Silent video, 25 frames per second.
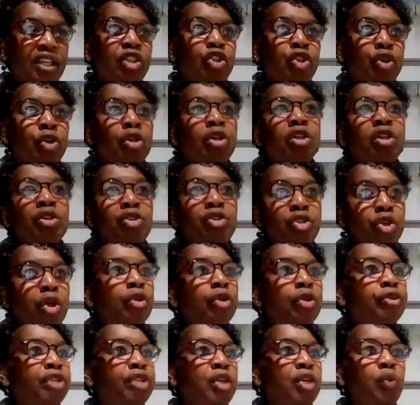Your
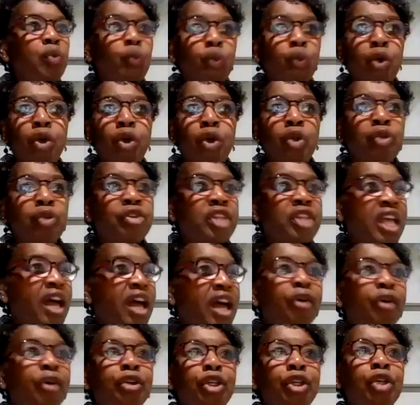consultant will
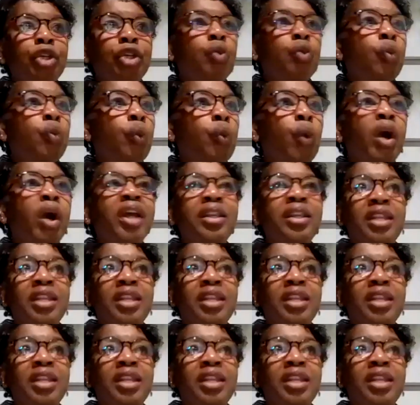tell you what